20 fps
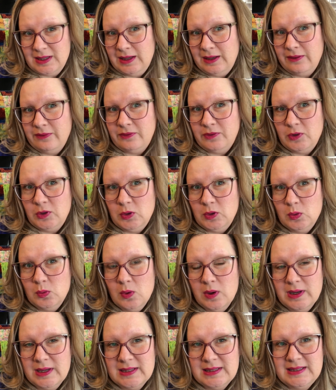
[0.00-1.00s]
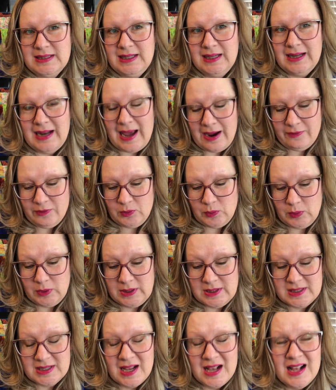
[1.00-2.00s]
if you want to see it
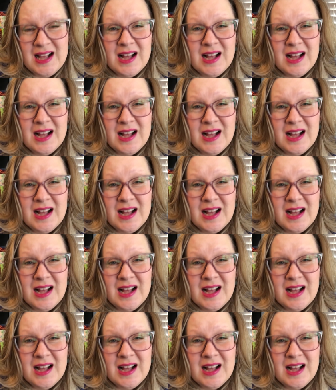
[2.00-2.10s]
afterwards.